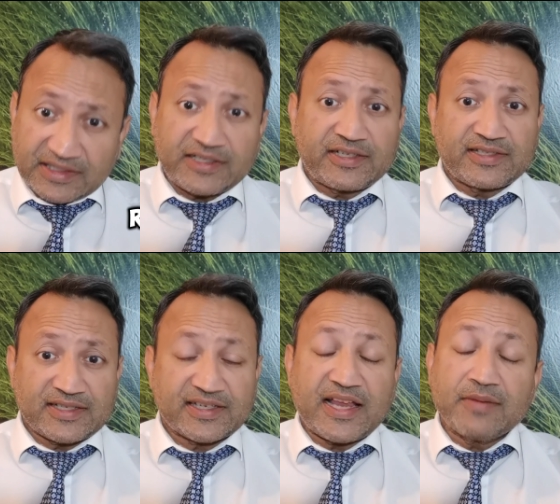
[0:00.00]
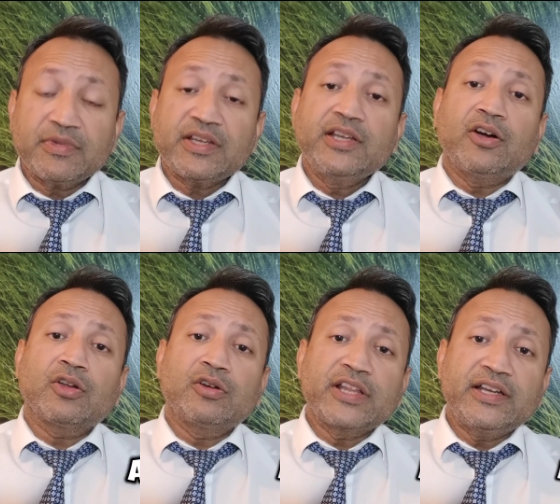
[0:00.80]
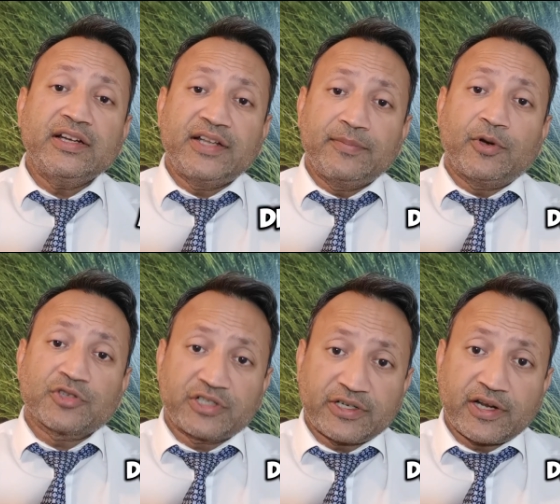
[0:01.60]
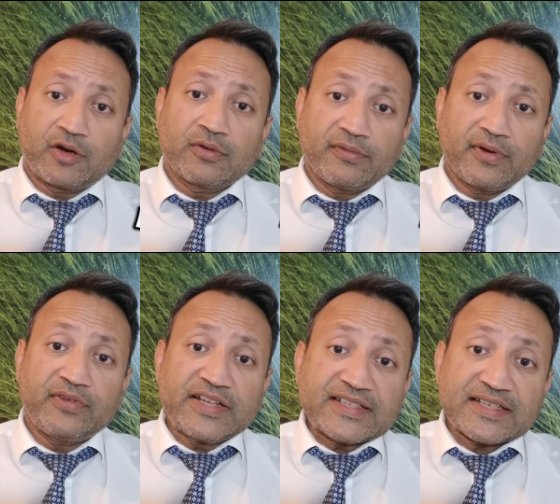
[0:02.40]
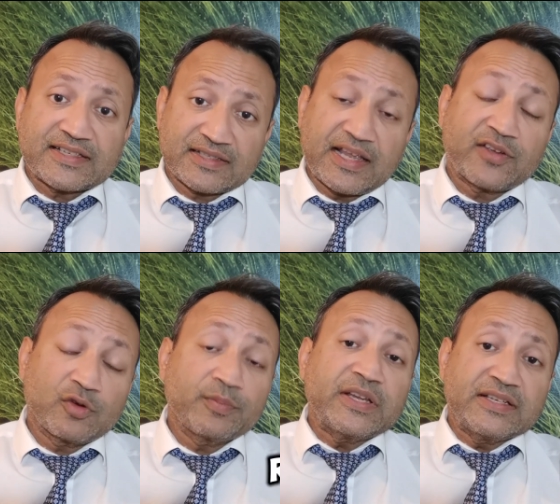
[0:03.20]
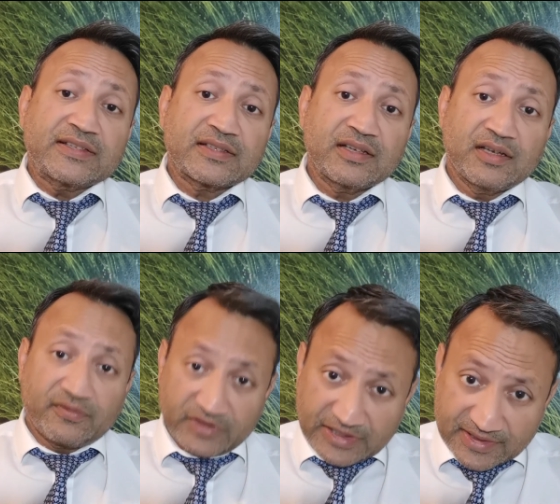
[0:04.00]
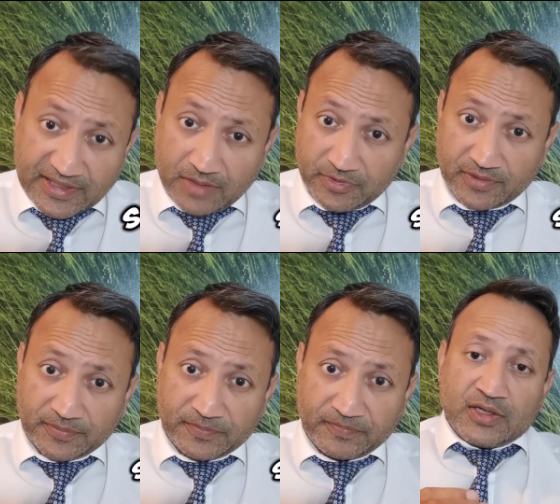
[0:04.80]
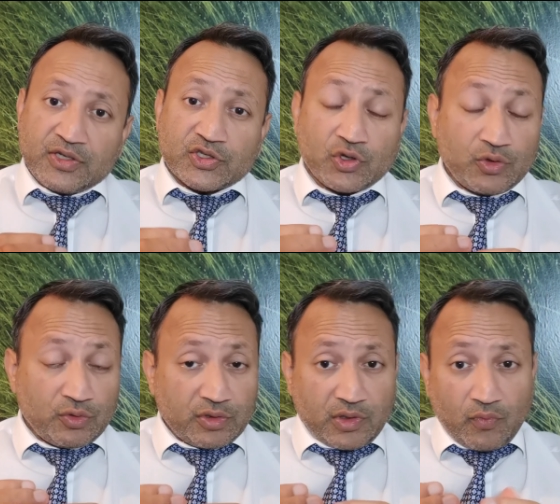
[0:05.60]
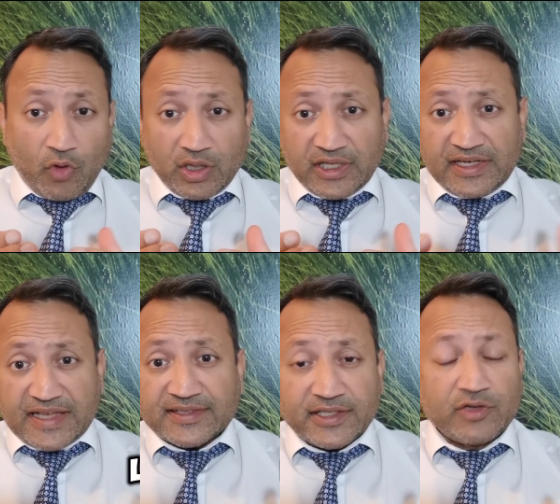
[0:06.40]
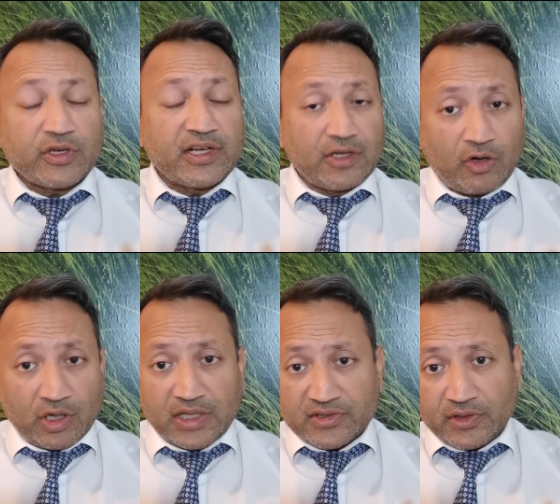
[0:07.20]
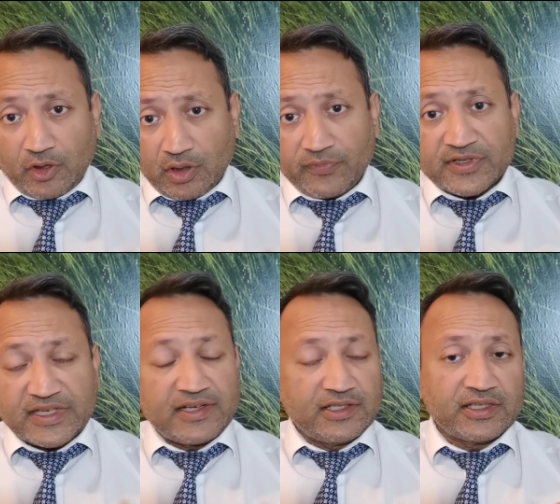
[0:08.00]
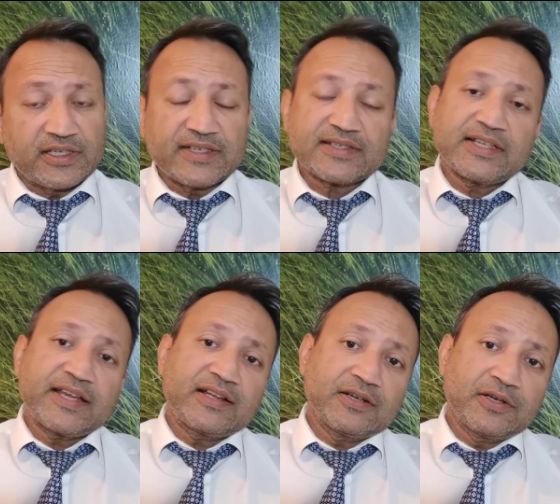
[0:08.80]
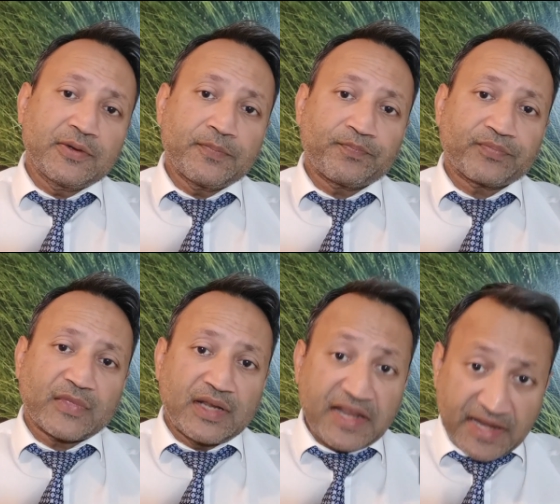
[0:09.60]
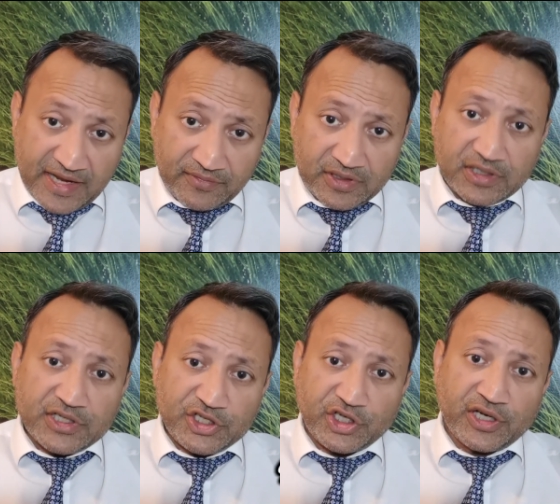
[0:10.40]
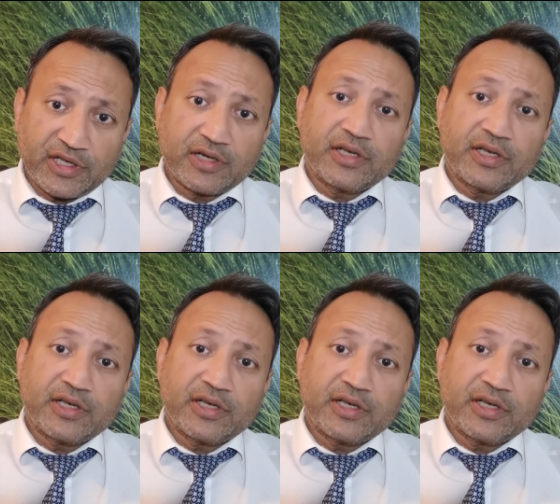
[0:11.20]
that it is a scam, he already deposited around 56 lakh rupees with the scammer. So what the lesson you can all us all of us can learn is like um, never share